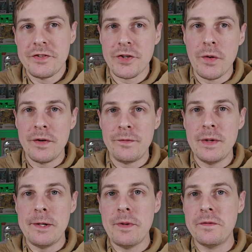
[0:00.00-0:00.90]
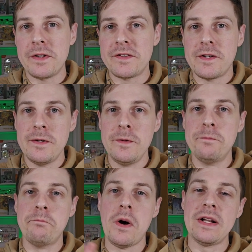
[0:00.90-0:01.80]
So if we move on to
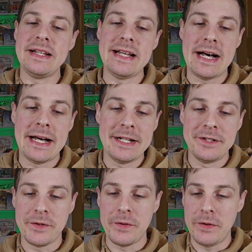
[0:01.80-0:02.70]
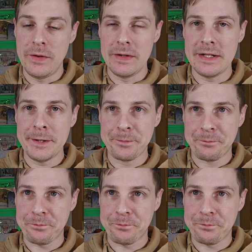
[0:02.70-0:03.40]
Molly and Orla,